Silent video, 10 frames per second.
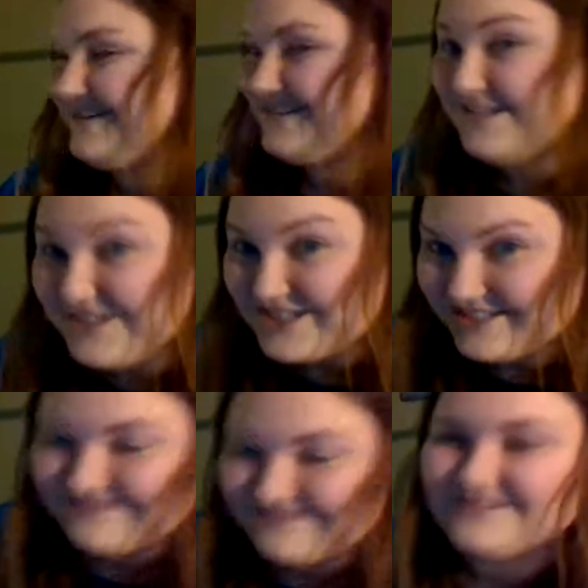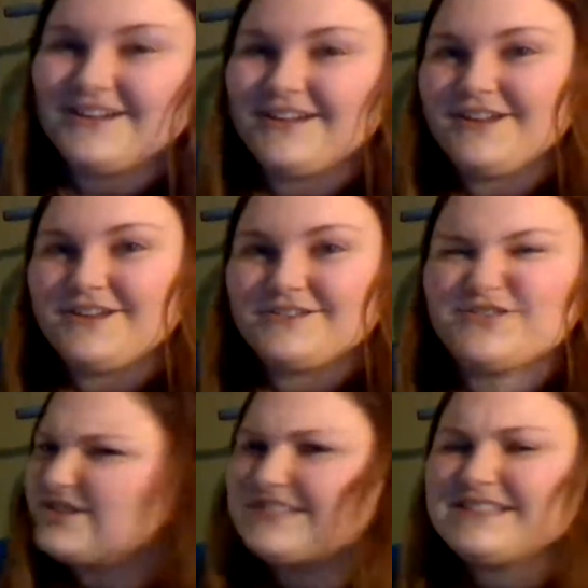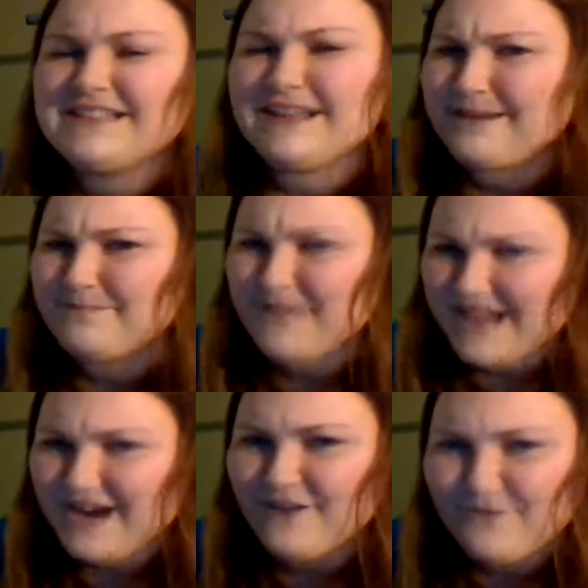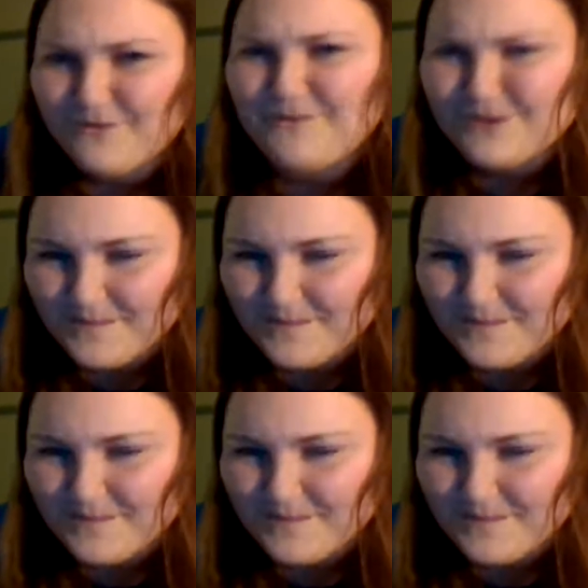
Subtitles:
division. So just be careful with those